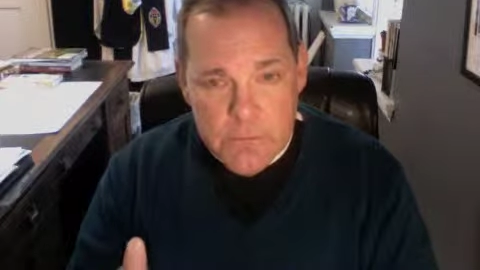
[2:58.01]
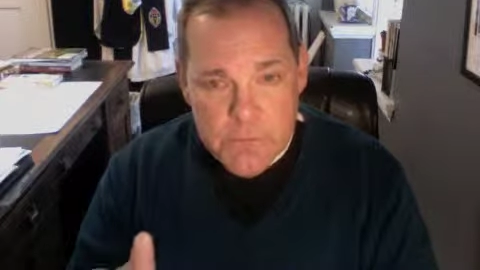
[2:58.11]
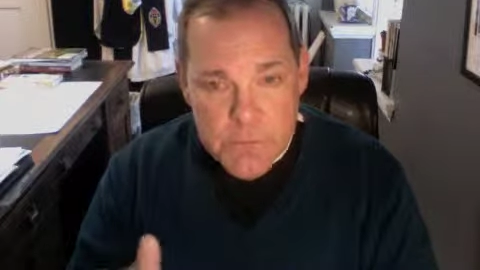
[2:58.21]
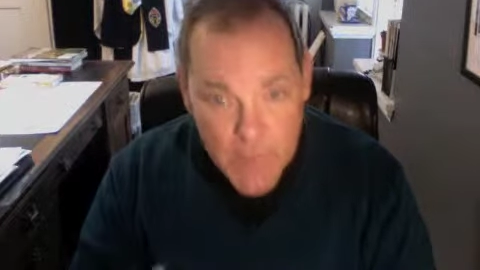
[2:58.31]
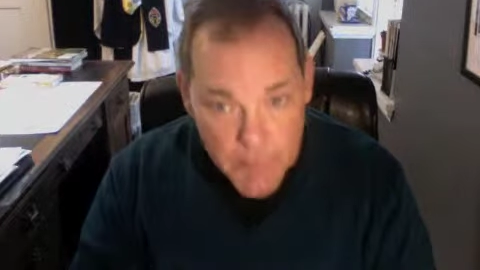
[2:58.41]

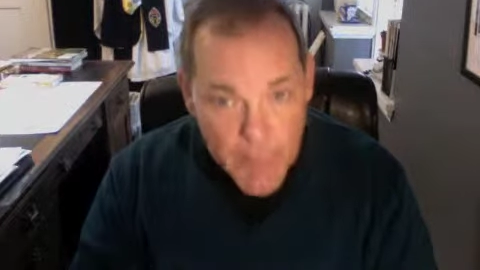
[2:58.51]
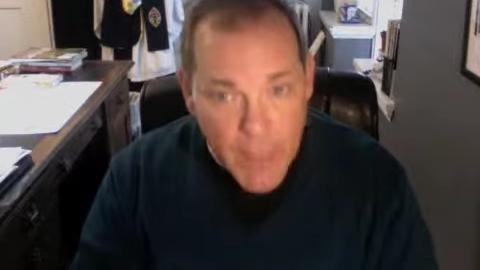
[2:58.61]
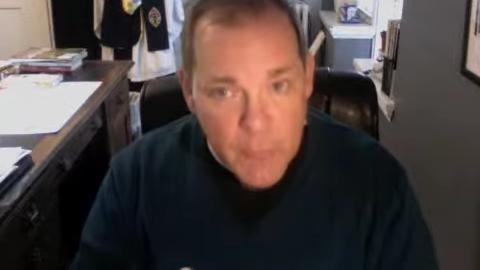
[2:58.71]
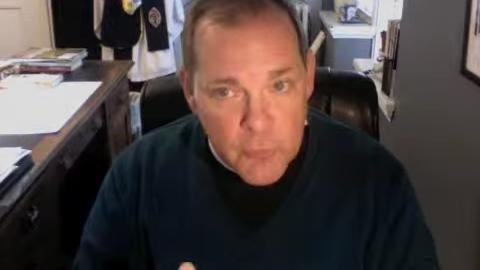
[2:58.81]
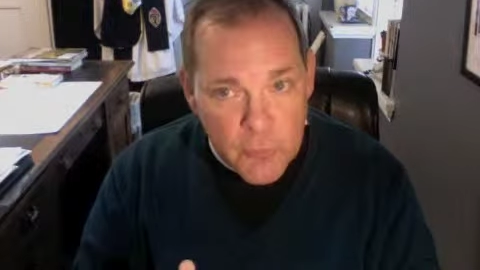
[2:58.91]
Some
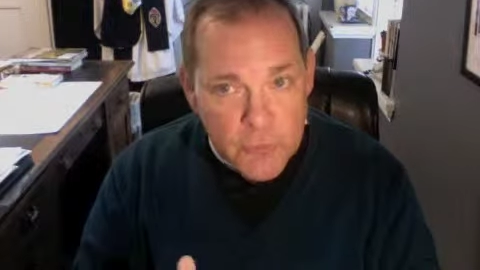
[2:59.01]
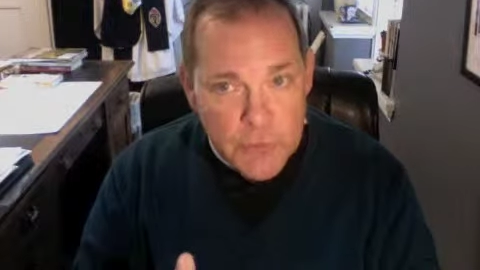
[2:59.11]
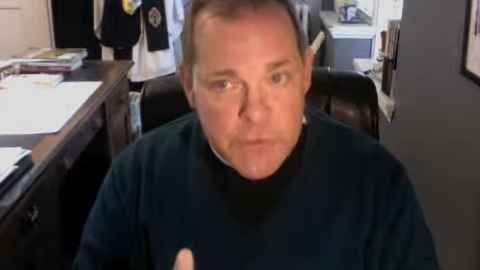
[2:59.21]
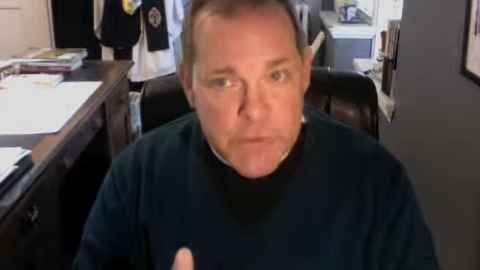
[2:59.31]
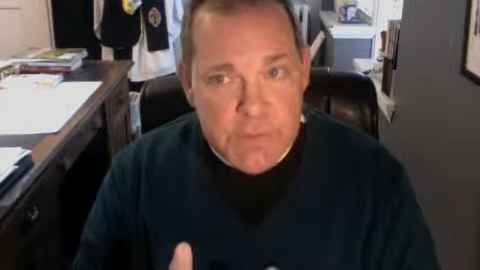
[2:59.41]
Bible
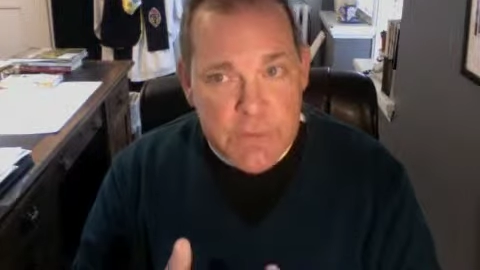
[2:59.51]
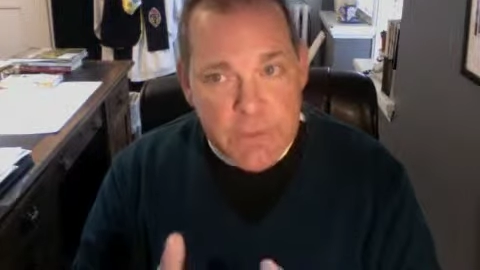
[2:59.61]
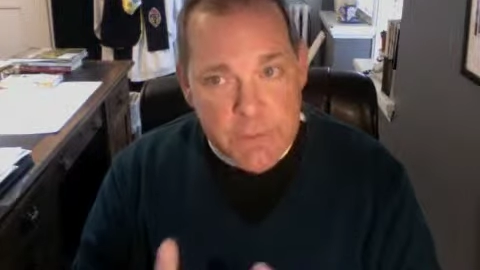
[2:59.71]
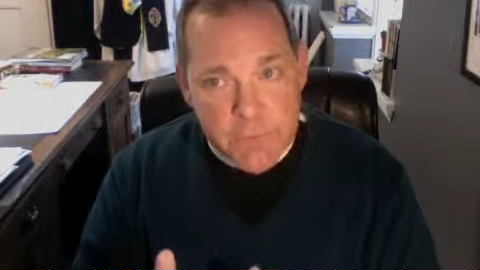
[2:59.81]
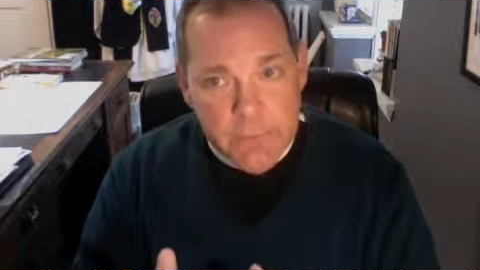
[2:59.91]
versions, on
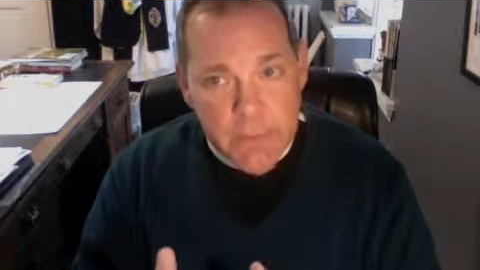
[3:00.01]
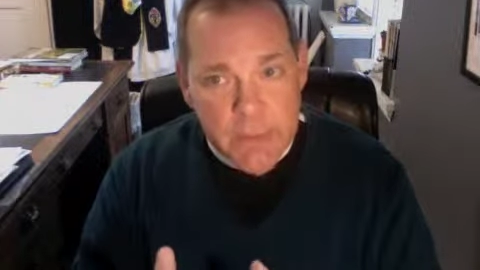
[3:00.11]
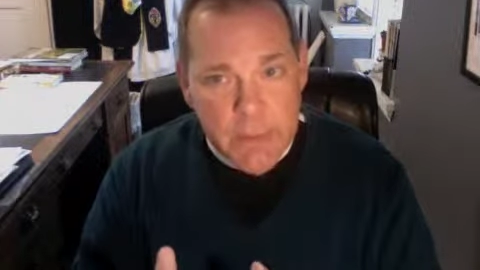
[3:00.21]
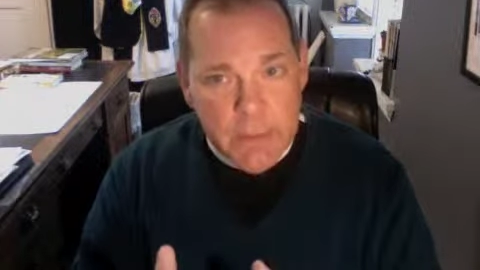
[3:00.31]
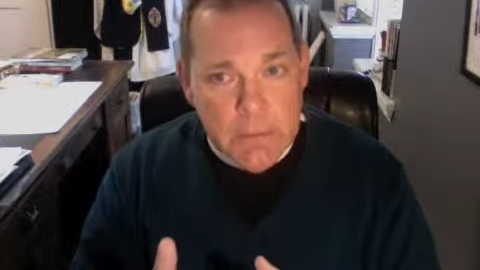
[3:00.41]
the other hand,